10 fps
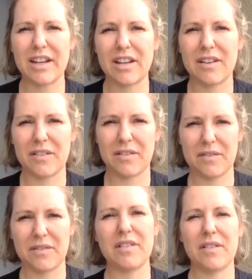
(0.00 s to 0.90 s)
other practitioner,
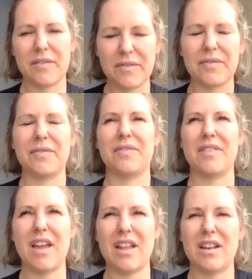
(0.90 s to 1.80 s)
Doctor Ryan, so
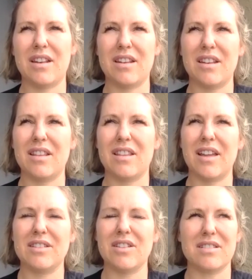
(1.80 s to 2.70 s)
he's here as well.
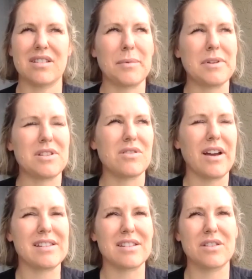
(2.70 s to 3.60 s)
That's awesome. And do you
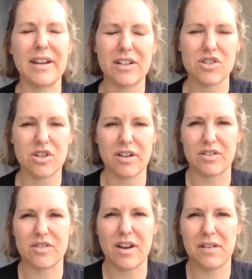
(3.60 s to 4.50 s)
guys, you take
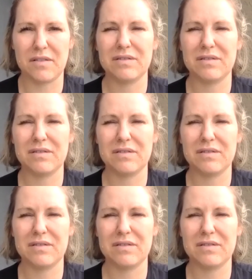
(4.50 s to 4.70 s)
insurance, right?